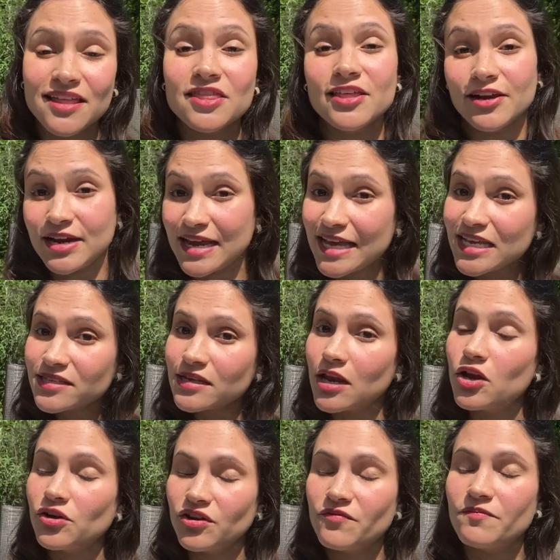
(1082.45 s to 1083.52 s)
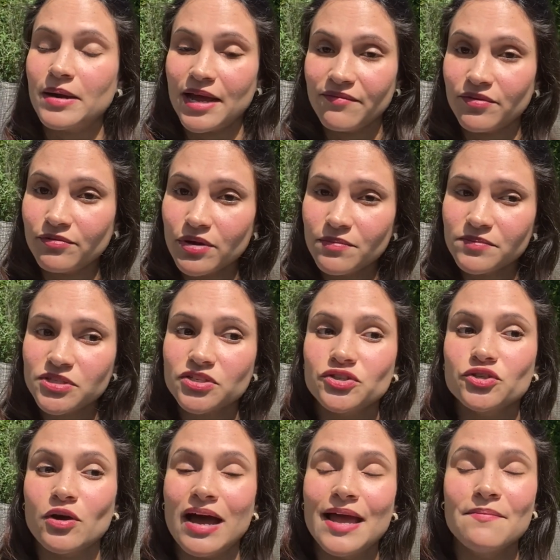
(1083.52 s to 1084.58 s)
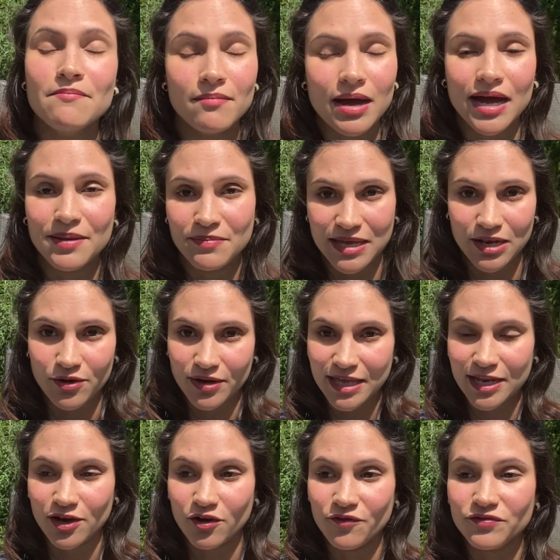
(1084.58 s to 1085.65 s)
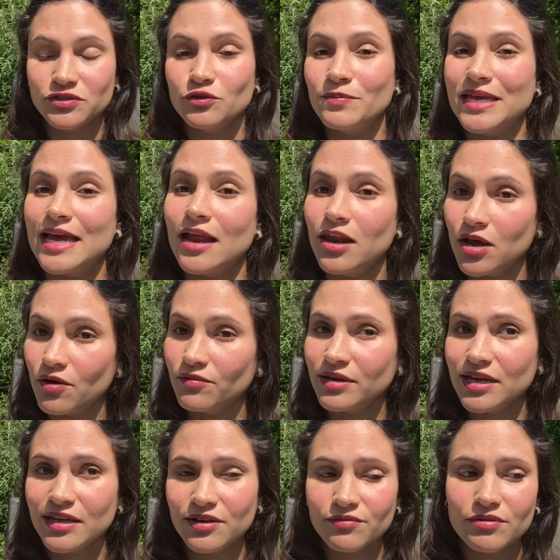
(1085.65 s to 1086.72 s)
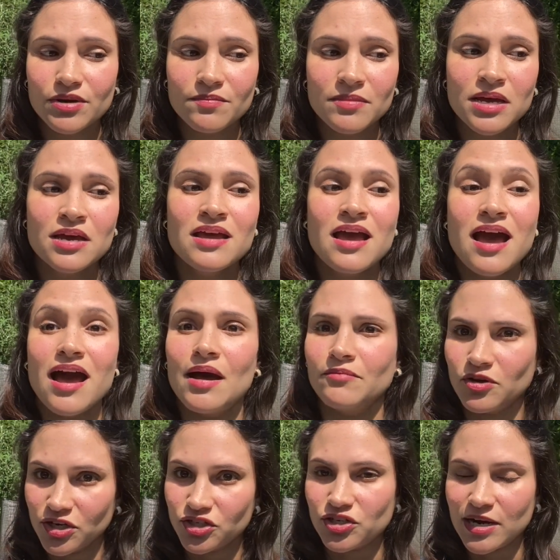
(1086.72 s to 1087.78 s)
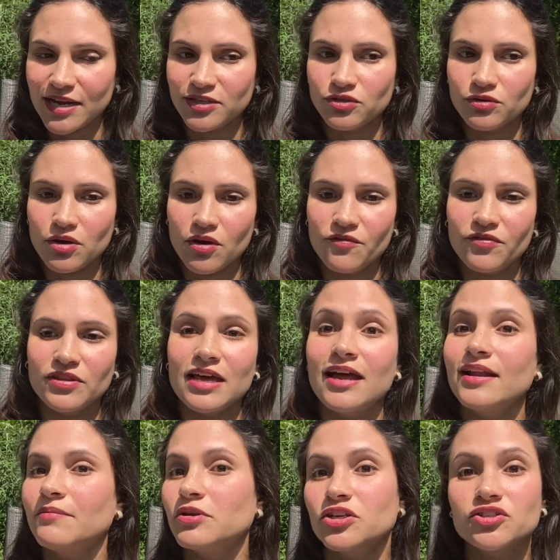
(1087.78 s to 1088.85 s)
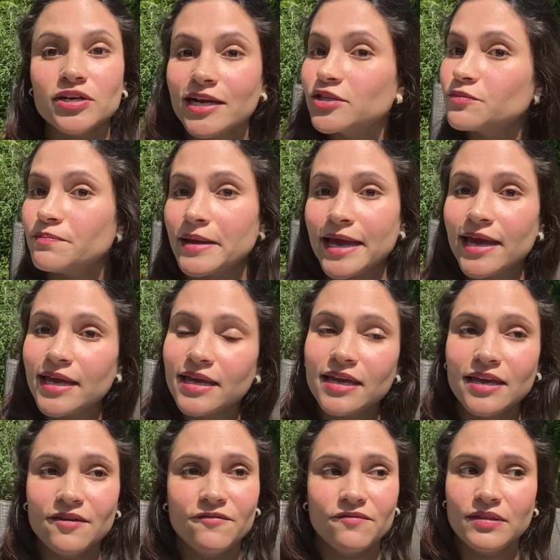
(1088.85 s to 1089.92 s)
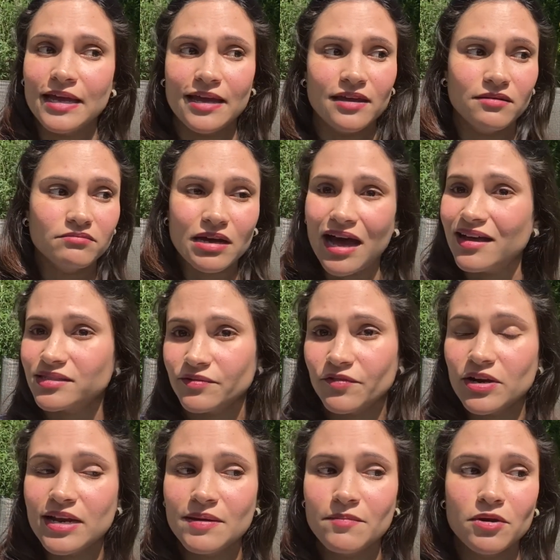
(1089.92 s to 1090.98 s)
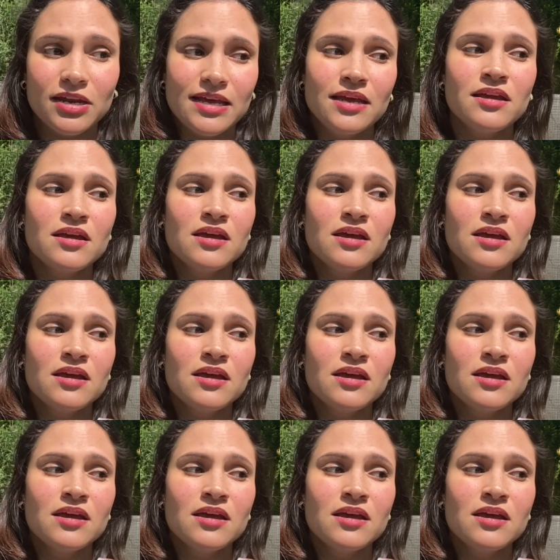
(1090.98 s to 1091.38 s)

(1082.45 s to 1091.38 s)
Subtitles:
There is a lot of private rooms, so I might be lucky enough to be alone in a room. I'm gonna try to go for that. I'm gonna try to pay if they ask for any money.